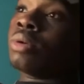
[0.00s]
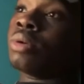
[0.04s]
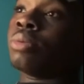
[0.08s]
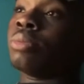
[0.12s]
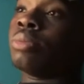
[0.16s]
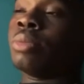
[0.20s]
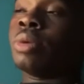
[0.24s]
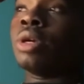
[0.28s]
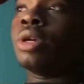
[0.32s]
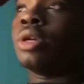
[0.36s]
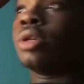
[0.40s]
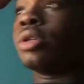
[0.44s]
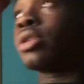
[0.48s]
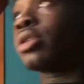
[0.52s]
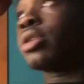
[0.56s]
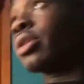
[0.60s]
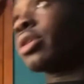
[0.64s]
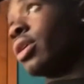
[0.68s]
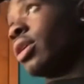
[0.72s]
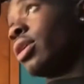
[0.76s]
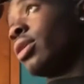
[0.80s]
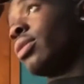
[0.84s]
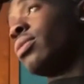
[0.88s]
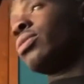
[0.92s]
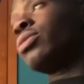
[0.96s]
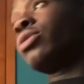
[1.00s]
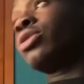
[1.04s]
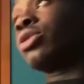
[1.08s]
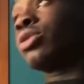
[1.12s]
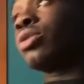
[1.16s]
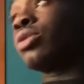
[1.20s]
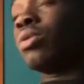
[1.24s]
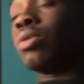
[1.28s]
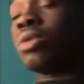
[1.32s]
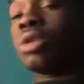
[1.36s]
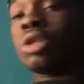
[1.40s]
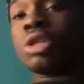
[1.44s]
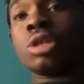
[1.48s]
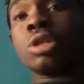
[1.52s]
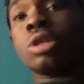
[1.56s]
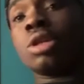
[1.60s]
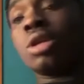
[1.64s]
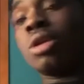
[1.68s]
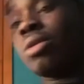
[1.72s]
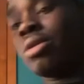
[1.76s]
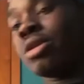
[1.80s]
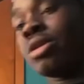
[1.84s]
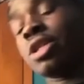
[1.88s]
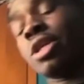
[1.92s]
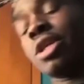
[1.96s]
We slow. We just going
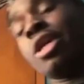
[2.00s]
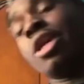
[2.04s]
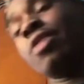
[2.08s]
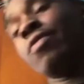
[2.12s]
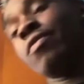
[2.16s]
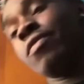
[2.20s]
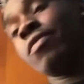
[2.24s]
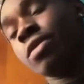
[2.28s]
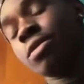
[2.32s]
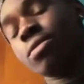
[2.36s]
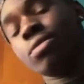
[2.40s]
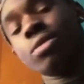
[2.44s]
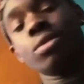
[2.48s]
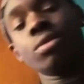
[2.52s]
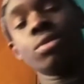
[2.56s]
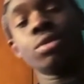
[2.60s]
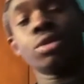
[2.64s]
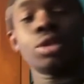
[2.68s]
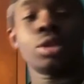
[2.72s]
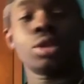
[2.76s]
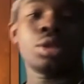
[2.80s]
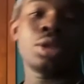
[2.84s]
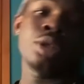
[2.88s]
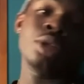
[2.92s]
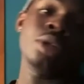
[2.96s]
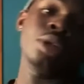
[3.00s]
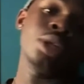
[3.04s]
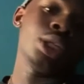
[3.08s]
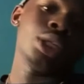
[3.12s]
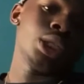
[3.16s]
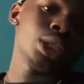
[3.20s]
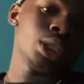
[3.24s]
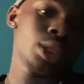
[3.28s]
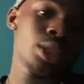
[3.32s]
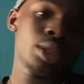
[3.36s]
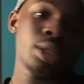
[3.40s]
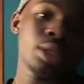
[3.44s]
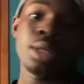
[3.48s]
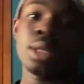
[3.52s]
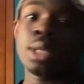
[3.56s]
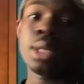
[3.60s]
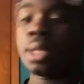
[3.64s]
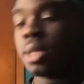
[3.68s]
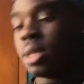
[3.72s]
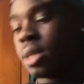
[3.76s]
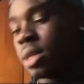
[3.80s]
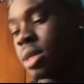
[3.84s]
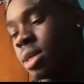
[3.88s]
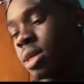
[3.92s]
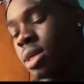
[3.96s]
slow as ever, and we were just chilling. And
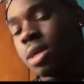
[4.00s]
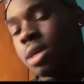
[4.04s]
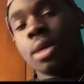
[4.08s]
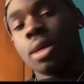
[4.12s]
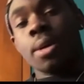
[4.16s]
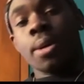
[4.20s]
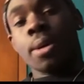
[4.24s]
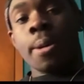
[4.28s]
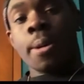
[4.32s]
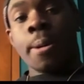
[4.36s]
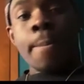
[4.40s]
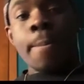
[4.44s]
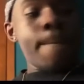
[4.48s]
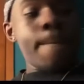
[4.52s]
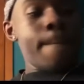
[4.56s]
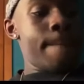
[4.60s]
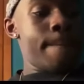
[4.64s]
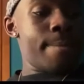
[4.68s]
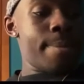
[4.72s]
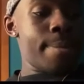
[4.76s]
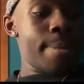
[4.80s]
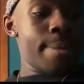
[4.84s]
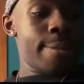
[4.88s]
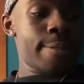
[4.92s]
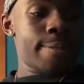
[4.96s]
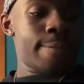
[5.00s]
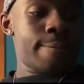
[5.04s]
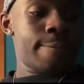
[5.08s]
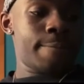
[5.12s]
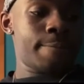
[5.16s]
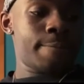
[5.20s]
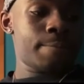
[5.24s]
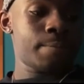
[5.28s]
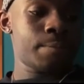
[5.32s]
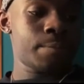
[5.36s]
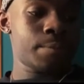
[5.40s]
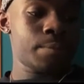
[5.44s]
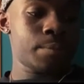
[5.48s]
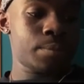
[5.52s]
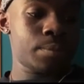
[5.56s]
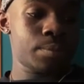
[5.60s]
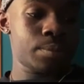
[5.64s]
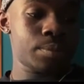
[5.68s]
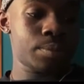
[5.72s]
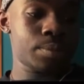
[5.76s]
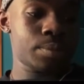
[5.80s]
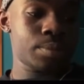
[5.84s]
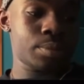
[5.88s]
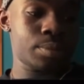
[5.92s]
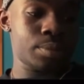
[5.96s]
now, and now it's like going
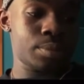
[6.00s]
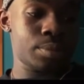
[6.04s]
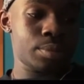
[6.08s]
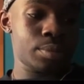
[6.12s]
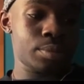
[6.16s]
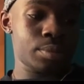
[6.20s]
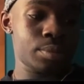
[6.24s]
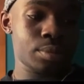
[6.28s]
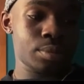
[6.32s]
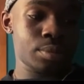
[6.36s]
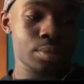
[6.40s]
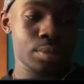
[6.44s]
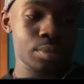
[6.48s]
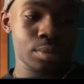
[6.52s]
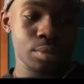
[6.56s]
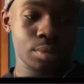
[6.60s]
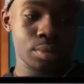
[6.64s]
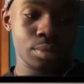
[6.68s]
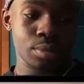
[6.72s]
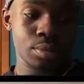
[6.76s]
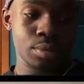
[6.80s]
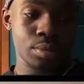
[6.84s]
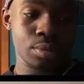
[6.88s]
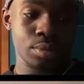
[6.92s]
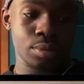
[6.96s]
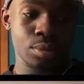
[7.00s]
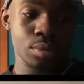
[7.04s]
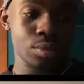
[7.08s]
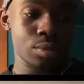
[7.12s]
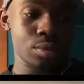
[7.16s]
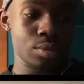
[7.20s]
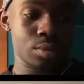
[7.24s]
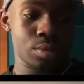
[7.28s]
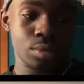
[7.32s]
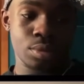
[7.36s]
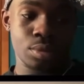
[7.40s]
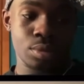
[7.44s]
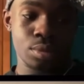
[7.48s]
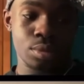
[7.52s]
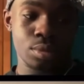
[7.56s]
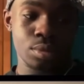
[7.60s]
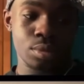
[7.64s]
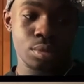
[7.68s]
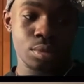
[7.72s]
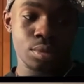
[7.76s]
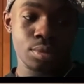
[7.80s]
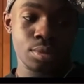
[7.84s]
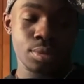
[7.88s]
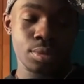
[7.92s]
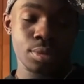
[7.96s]
about really fast. And you're like, hold
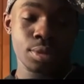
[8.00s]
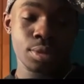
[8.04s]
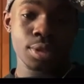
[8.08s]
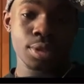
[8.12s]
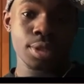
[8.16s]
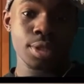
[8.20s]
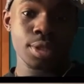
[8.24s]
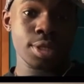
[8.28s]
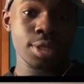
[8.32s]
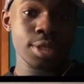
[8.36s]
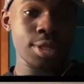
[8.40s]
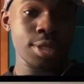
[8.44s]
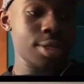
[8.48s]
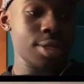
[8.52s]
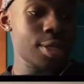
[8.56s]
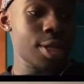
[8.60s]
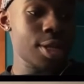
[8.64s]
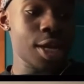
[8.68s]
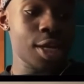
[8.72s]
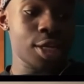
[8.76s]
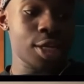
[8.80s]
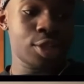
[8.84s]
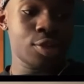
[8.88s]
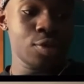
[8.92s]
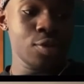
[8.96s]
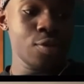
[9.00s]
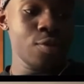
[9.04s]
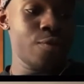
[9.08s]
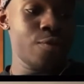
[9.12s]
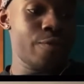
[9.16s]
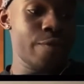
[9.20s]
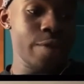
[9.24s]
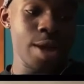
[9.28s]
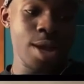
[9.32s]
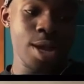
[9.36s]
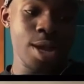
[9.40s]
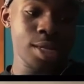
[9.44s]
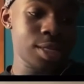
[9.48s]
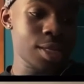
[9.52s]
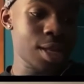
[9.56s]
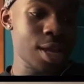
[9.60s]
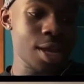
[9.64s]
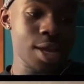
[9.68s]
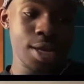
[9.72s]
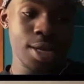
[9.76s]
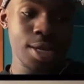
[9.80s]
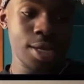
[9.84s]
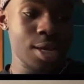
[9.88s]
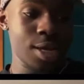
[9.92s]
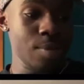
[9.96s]
on. Too fast,
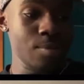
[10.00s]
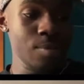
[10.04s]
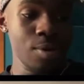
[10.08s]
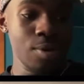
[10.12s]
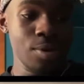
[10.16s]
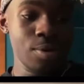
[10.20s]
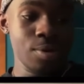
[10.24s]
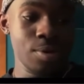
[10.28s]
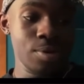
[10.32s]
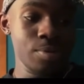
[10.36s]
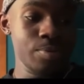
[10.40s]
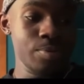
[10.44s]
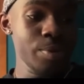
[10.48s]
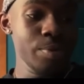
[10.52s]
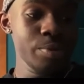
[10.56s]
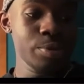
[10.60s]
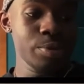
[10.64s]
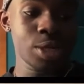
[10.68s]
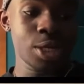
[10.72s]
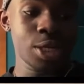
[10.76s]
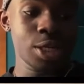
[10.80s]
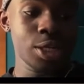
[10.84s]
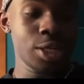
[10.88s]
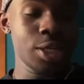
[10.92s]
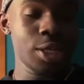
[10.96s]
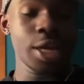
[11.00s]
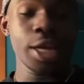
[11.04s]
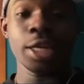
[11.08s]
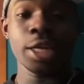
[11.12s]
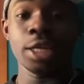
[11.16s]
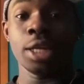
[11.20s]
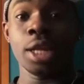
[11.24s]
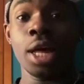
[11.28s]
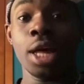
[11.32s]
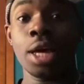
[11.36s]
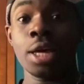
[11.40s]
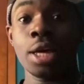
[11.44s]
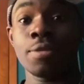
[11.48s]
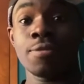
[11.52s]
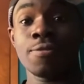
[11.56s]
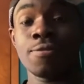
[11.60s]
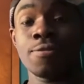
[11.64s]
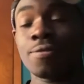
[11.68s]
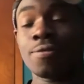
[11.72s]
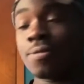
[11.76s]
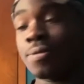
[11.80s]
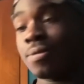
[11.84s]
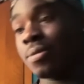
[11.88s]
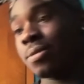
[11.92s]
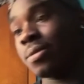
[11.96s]
like come on. People trying to live their life,
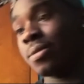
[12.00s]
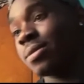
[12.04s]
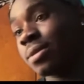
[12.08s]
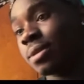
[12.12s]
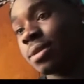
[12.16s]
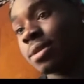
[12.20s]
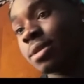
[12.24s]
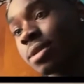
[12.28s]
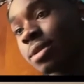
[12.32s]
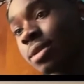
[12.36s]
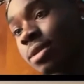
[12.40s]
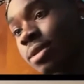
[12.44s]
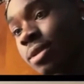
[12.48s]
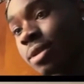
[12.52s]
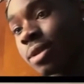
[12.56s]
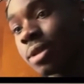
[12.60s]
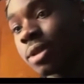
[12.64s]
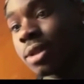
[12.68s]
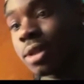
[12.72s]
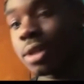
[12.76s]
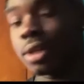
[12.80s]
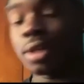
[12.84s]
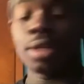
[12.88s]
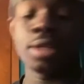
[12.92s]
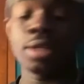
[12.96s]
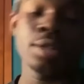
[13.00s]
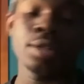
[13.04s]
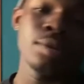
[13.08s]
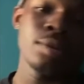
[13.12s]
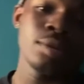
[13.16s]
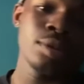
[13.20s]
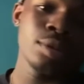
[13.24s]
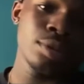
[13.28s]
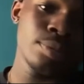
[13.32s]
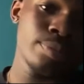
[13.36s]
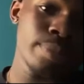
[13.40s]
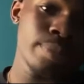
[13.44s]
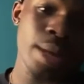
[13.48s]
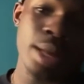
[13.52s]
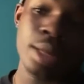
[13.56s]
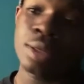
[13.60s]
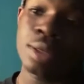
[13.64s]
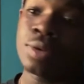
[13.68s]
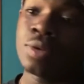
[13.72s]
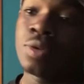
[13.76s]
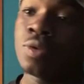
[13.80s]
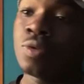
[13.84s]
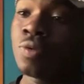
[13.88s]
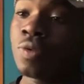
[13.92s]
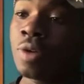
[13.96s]
and it's going
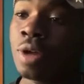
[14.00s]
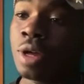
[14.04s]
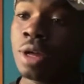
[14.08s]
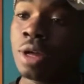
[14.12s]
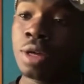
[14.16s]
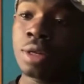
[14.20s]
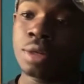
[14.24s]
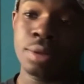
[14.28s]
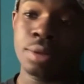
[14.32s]
too fast.